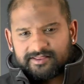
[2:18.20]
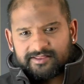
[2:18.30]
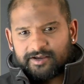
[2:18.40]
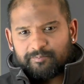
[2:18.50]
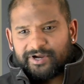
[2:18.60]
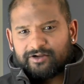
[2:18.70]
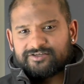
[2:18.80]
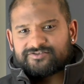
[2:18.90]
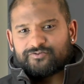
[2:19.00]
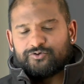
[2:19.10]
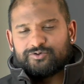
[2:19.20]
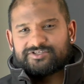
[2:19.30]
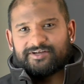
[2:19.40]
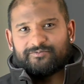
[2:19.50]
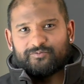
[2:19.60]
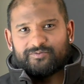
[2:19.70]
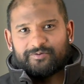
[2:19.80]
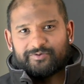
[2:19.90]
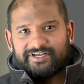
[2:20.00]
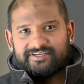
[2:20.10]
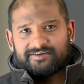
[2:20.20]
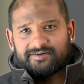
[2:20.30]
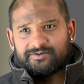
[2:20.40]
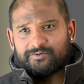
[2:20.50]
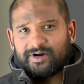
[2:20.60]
there are boundless rules that we need to